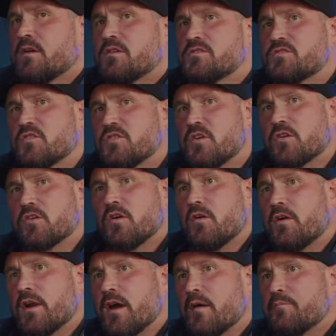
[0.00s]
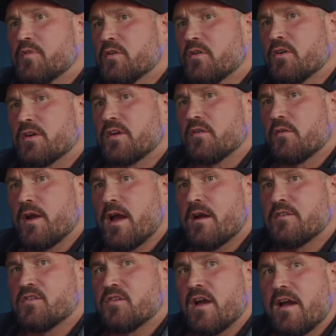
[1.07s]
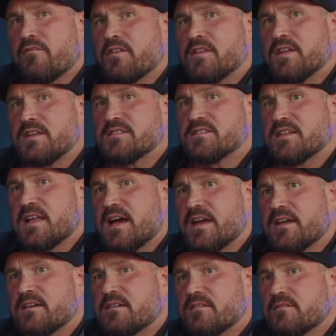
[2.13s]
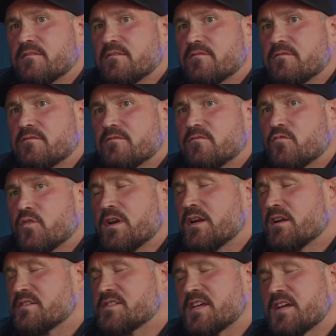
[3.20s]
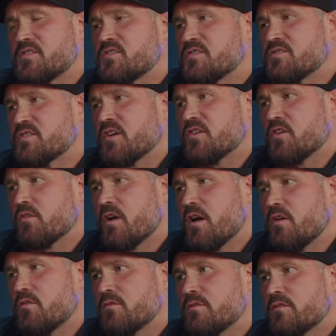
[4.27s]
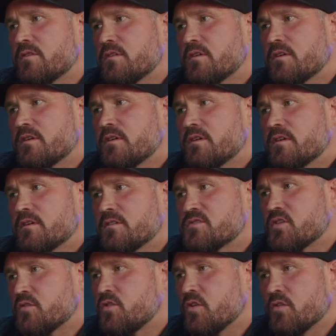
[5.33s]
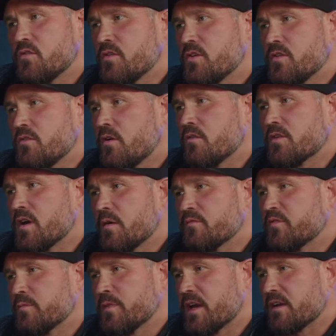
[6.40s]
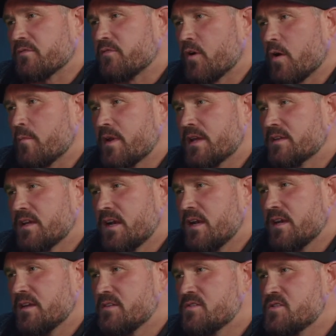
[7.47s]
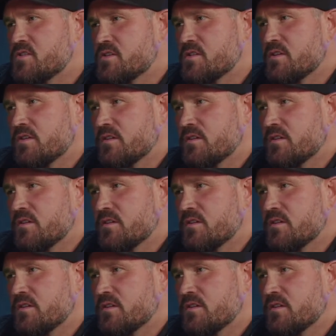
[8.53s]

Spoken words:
So you're growing up, you're looking around, you're having these like realizations on your own. Mm-hmm. So you don't come from like farming lineage?